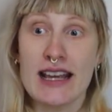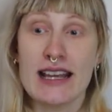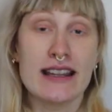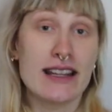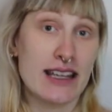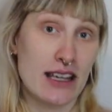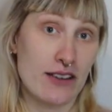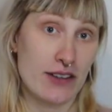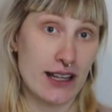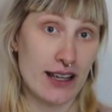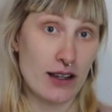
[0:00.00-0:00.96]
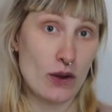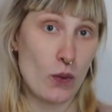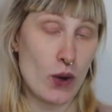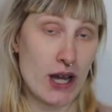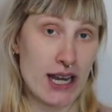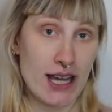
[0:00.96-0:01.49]
in the evening
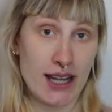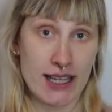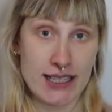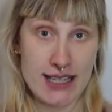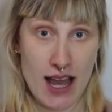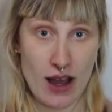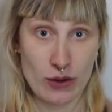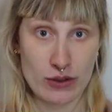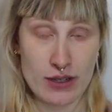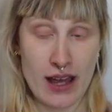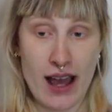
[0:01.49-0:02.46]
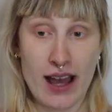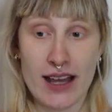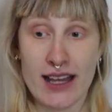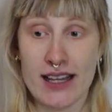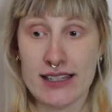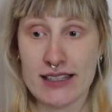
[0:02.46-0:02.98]
when I lay down
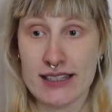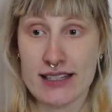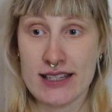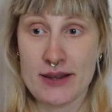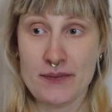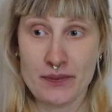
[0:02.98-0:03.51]
and